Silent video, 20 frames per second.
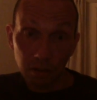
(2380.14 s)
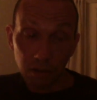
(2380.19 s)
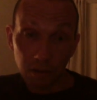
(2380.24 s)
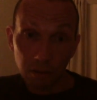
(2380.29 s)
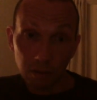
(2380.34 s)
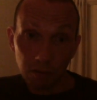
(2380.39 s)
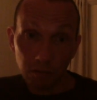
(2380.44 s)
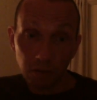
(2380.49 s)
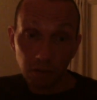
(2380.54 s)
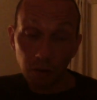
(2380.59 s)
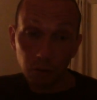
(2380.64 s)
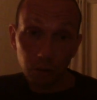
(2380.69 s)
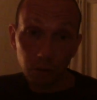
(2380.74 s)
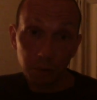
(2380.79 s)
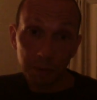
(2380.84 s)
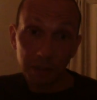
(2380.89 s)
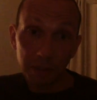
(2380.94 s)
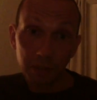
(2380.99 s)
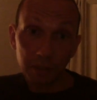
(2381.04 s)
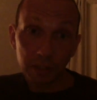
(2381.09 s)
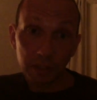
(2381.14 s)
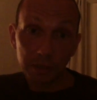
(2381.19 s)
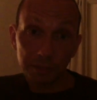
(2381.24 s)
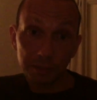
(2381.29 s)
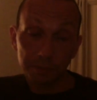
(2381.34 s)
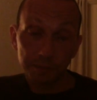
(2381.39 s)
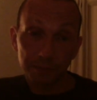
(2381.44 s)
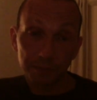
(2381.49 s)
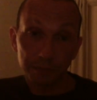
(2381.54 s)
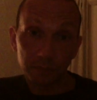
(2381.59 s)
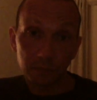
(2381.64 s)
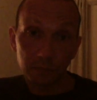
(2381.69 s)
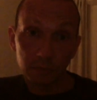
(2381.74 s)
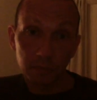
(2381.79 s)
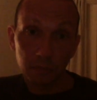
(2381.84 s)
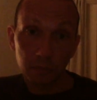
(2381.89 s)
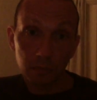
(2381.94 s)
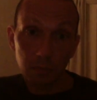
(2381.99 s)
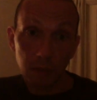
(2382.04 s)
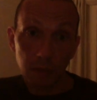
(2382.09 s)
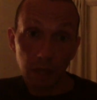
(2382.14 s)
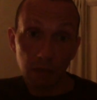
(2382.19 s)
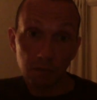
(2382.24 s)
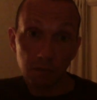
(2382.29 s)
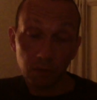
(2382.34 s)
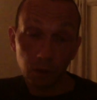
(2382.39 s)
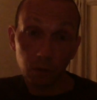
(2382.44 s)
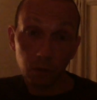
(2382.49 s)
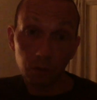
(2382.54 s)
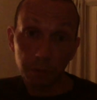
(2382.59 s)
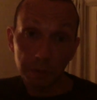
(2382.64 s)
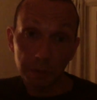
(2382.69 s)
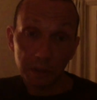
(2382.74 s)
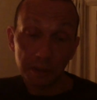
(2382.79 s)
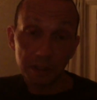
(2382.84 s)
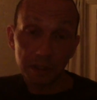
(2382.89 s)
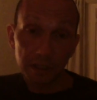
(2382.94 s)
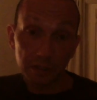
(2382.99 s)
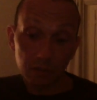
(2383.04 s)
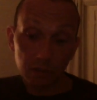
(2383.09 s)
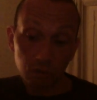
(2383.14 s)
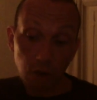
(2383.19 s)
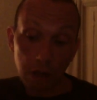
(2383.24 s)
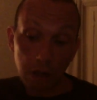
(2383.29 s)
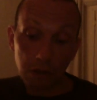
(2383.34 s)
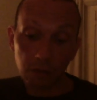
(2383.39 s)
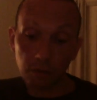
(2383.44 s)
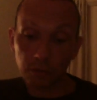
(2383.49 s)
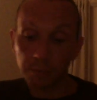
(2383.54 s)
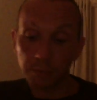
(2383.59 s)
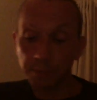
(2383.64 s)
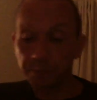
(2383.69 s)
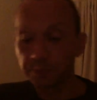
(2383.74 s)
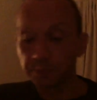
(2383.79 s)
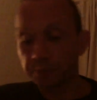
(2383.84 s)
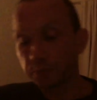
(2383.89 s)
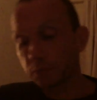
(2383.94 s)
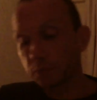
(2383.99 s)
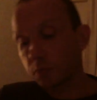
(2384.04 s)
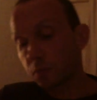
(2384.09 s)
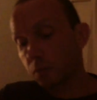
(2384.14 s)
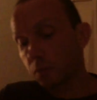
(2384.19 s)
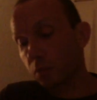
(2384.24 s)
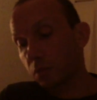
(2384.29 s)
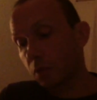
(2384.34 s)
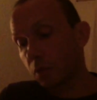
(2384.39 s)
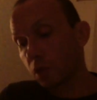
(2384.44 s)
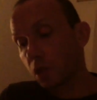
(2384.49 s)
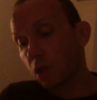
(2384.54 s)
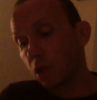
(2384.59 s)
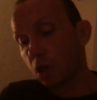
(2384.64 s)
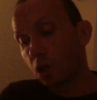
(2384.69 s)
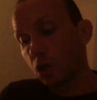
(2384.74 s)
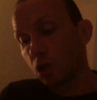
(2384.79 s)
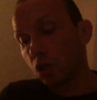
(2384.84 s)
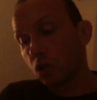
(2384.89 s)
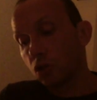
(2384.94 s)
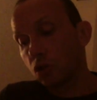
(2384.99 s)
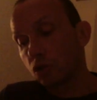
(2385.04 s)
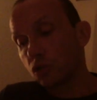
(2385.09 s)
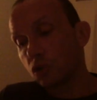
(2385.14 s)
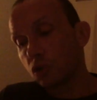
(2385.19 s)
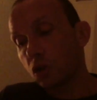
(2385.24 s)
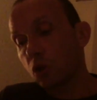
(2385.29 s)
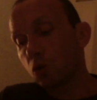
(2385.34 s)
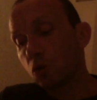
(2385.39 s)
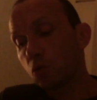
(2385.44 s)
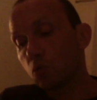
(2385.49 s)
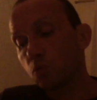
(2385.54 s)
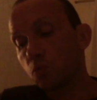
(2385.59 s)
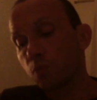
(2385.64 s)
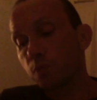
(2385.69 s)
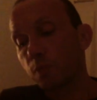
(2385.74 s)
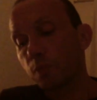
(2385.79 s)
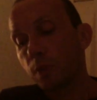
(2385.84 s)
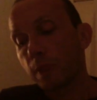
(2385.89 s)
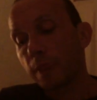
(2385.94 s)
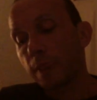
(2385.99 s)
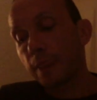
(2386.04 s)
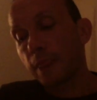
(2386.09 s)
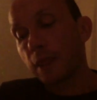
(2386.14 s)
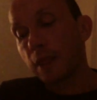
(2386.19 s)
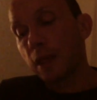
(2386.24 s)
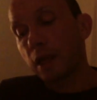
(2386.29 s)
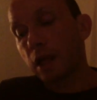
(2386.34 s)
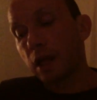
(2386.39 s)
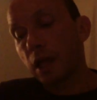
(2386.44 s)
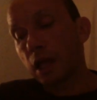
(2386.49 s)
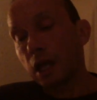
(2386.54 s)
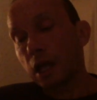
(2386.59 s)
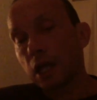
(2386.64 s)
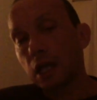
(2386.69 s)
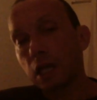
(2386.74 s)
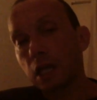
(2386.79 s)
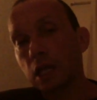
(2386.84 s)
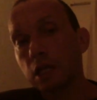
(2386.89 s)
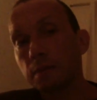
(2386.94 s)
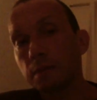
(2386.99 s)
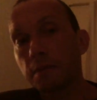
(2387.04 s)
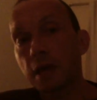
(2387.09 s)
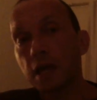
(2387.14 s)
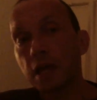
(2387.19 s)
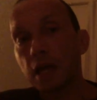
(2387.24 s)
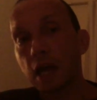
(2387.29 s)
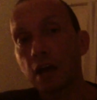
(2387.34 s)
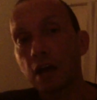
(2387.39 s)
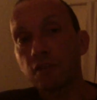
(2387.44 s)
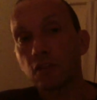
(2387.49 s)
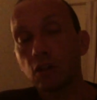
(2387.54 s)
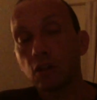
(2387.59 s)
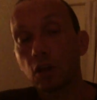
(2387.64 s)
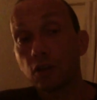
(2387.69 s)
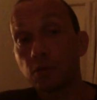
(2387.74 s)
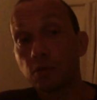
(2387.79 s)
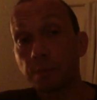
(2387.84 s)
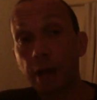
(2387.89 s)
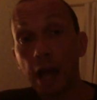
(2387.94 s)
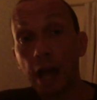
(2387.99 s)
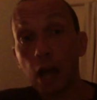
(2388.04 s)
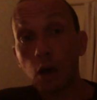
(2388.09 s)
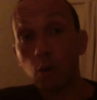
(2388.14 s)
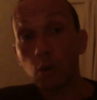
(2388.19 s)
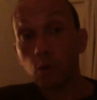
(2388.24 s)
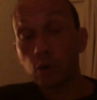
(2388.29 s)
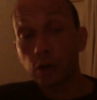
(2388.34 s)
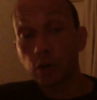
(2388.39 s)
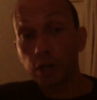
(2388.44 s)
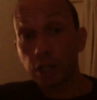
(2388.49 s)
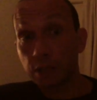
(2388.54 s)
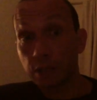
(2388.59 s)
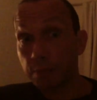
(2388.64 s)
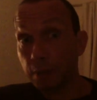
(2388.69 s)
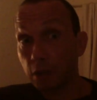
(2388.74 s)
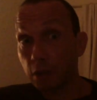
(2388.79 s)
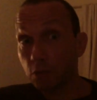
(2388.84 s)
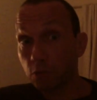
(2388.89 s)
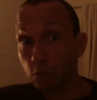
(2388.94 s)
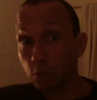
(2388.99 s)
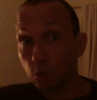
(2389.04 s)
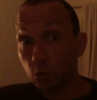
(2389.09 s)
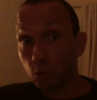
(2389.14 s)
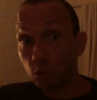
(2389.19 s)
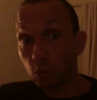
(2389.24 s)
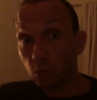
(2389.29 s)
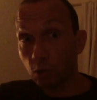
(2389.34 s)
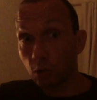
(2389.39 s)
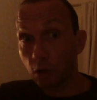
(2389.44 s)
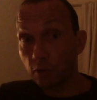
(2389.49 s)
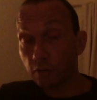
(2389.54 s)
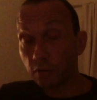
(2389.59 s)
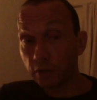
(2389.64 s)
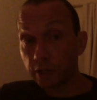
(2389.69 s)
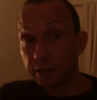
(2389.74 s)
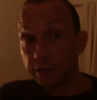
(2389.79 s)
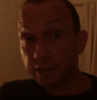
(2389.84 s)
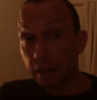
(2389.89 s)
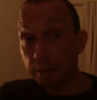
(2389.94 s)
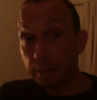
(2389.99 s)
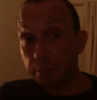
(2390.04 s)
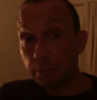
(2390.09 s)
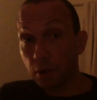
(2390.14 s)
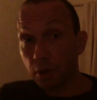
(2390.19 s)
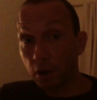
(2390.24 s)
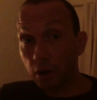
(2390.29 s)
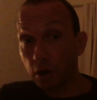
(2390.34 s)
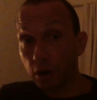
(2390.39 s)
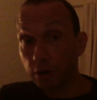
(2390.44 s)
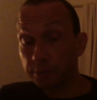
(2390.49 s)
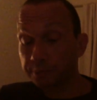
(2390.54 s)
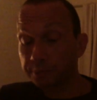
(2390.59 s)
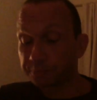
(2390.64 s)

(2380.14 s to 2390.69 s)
vulnerability, and vulnerability is strength. So he may have a lot of power and he may rule over his empire,